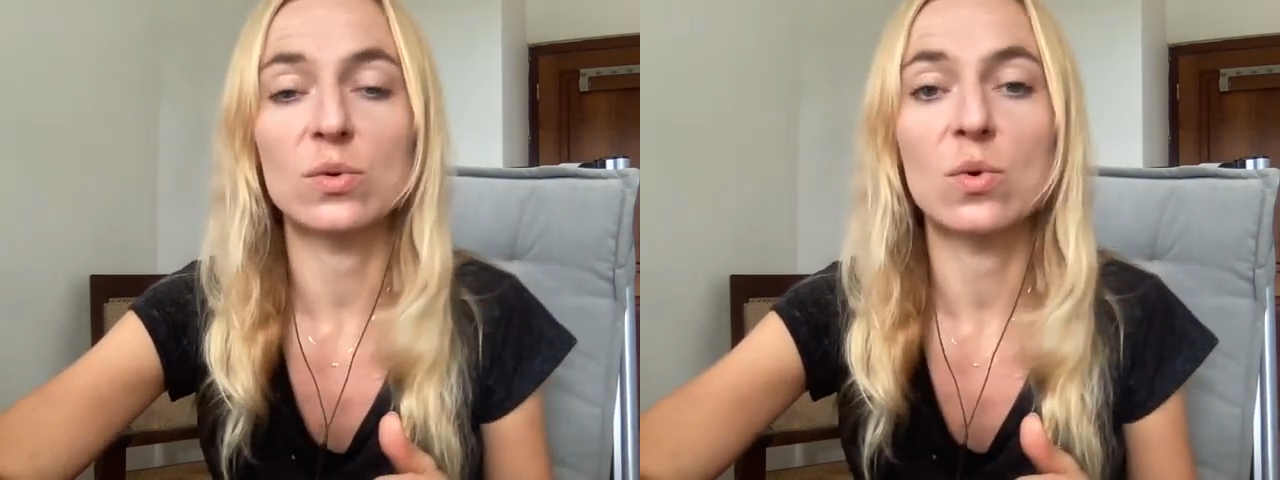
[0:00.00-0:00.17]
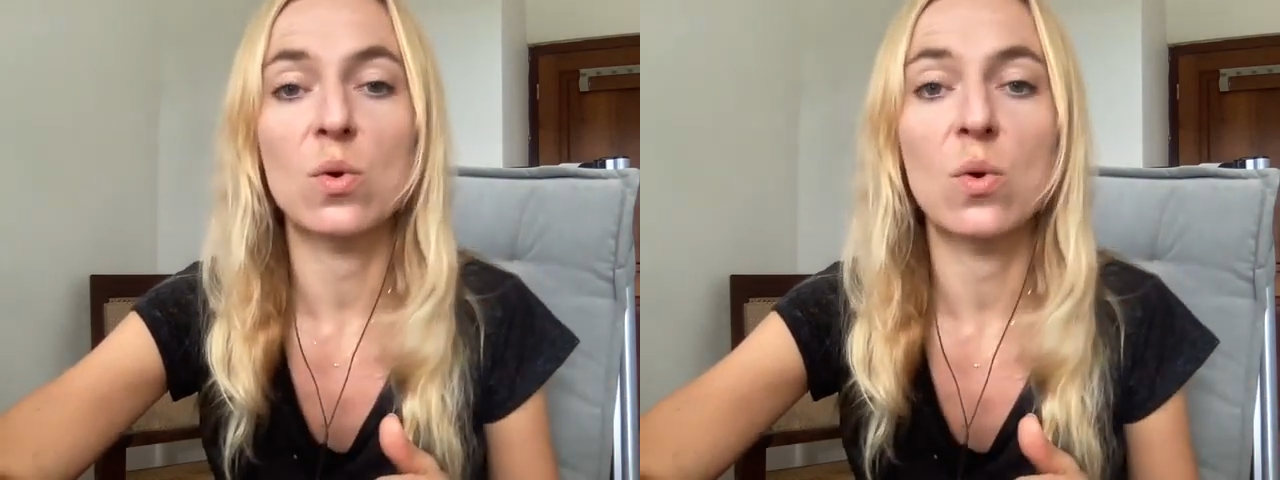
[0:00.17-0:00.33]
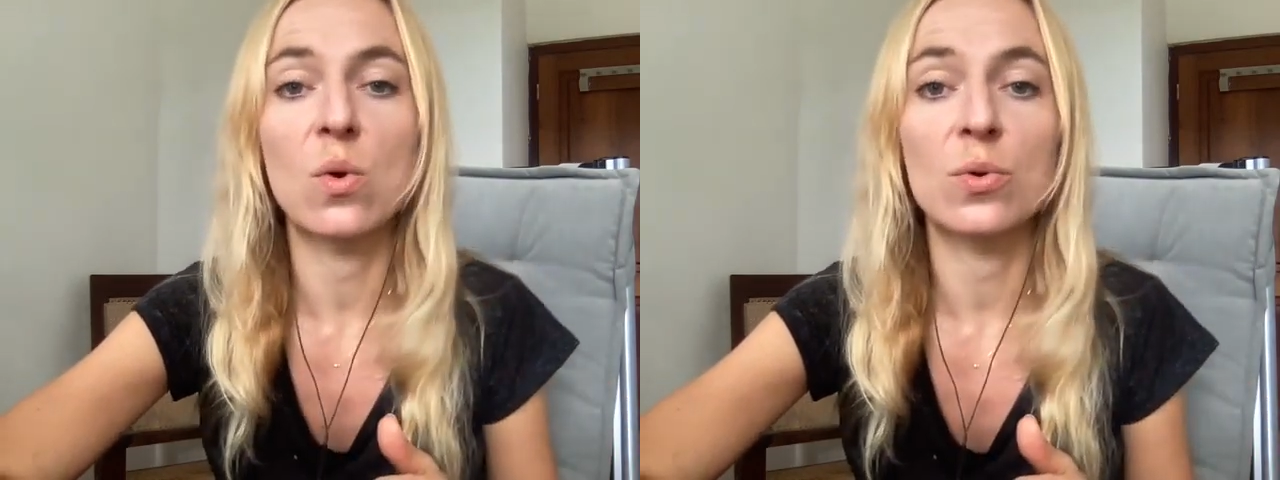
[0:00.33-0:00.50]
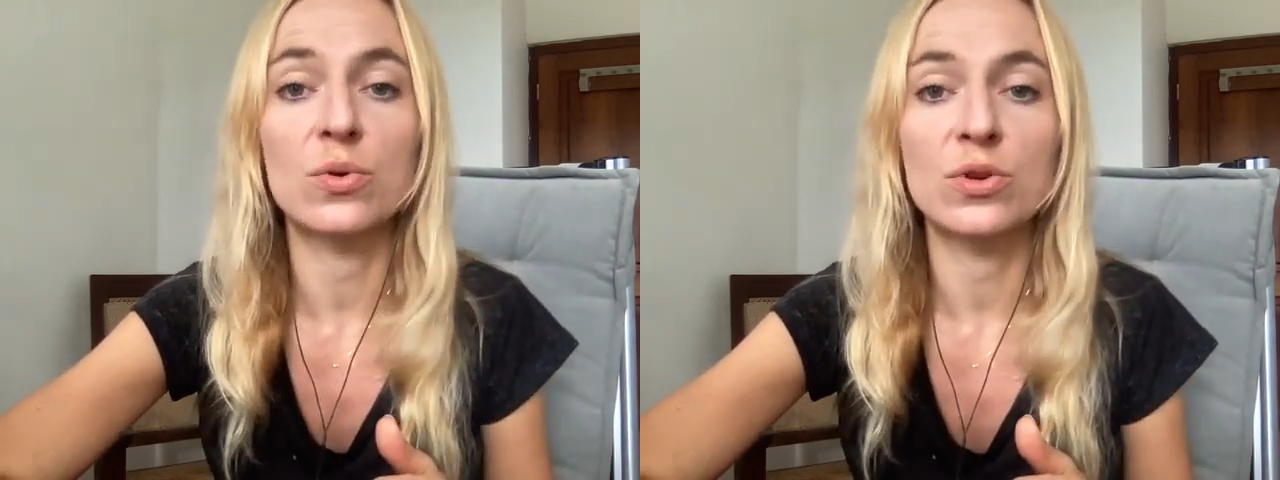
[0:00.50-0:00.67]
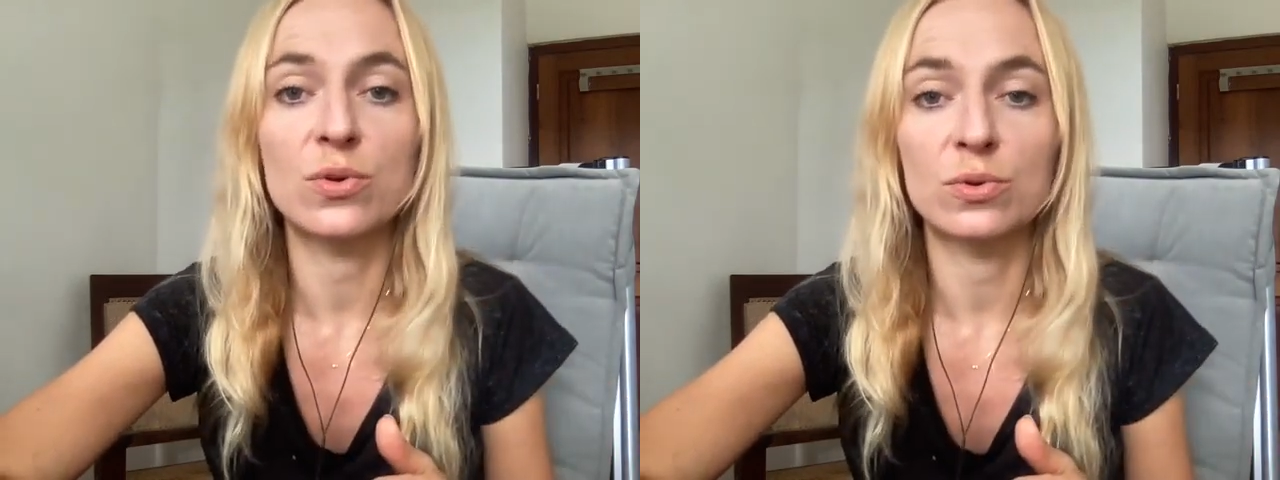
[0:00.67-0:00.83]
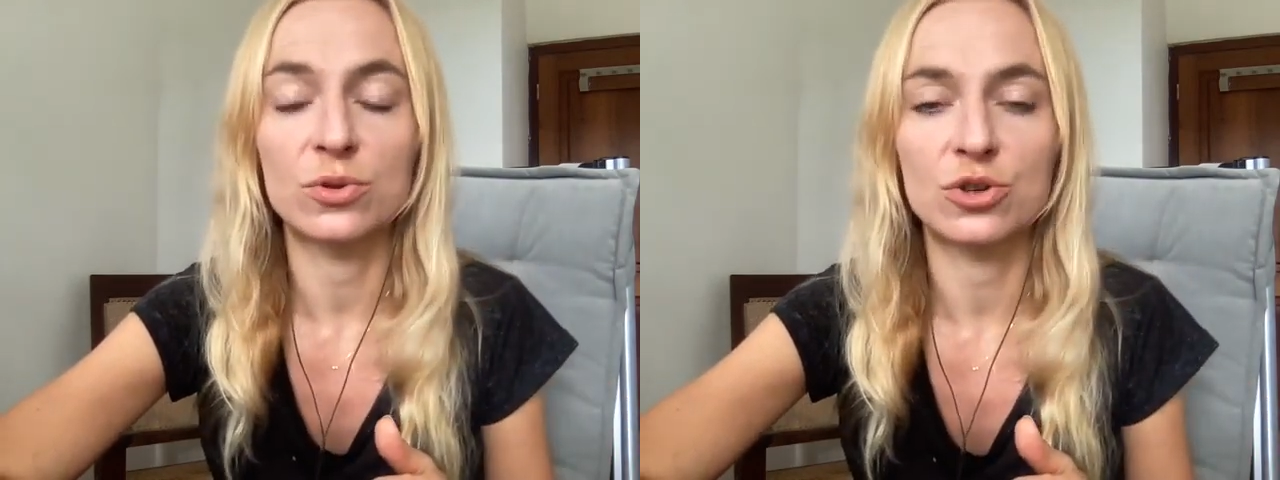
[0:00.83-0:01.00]
or
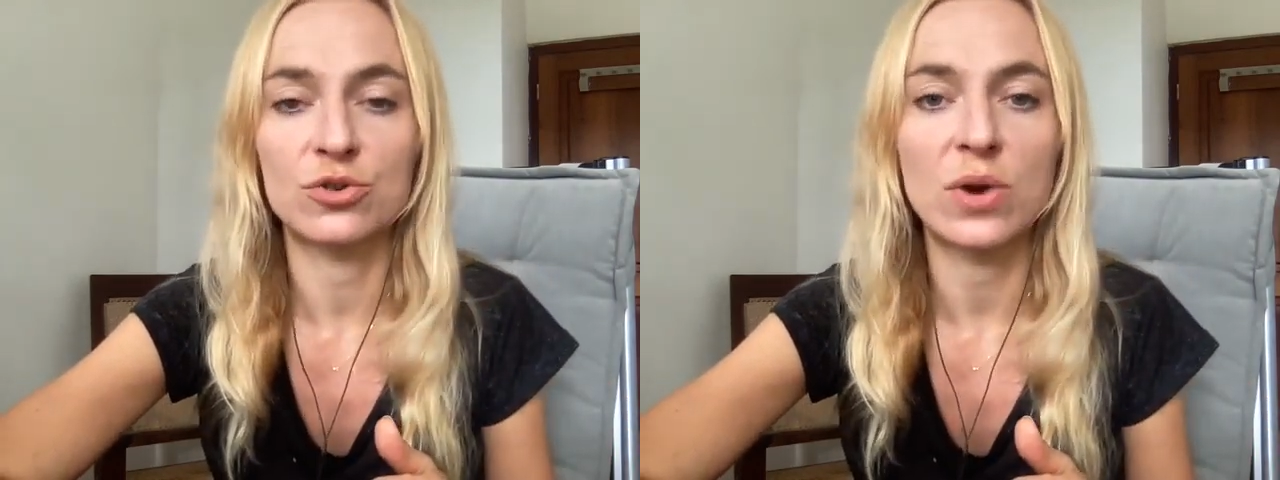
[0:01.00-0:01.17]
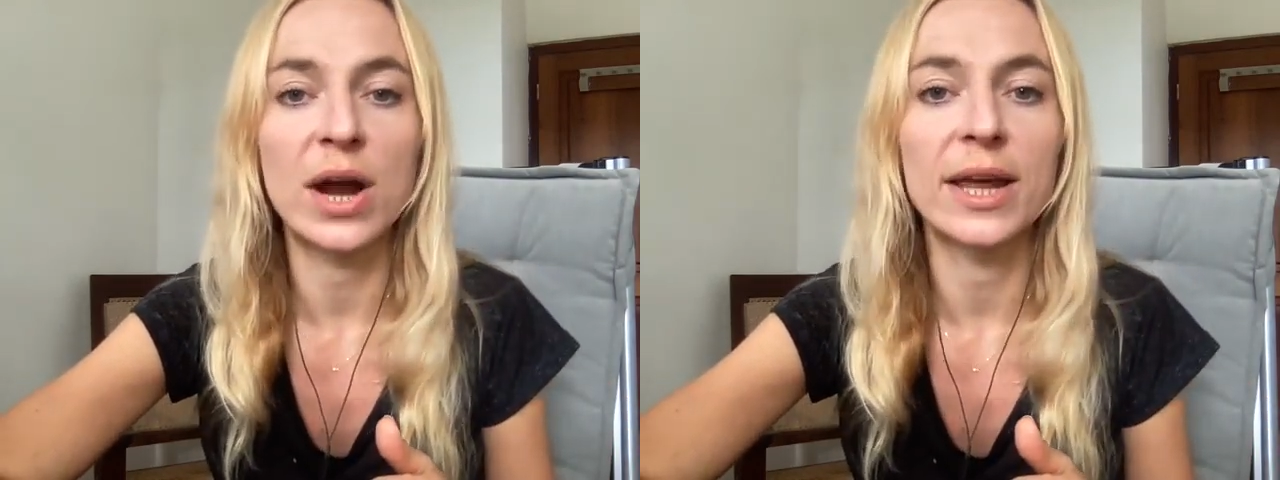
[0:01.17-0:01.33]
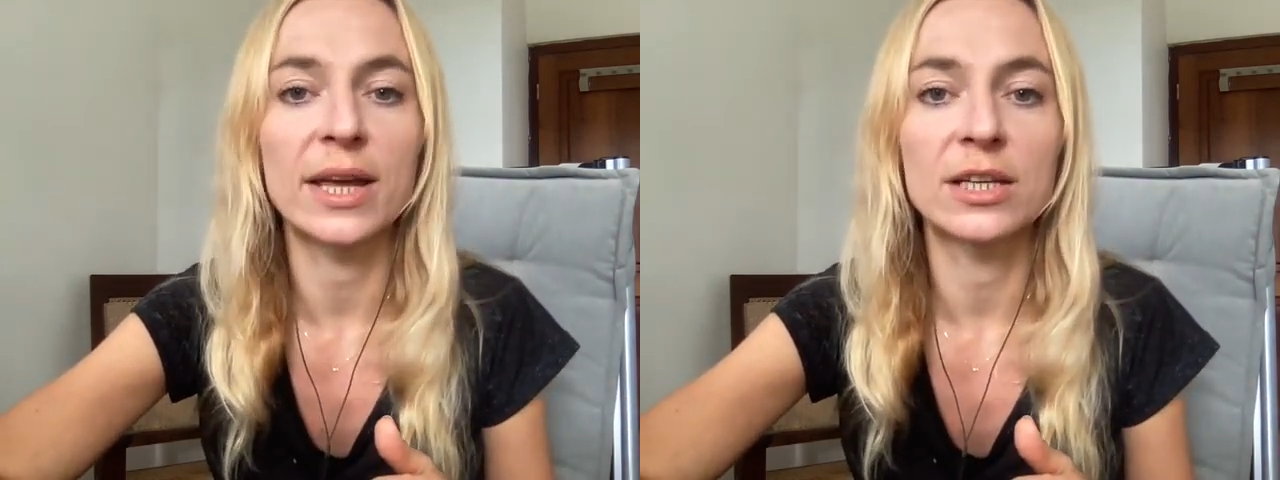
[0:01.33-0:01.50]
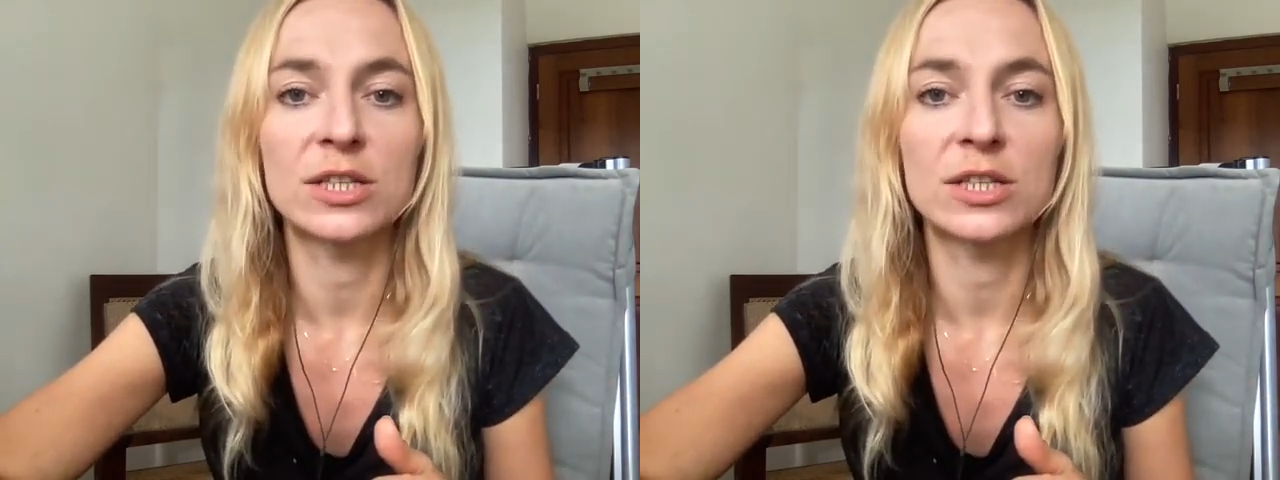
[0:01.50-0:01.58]
you're trying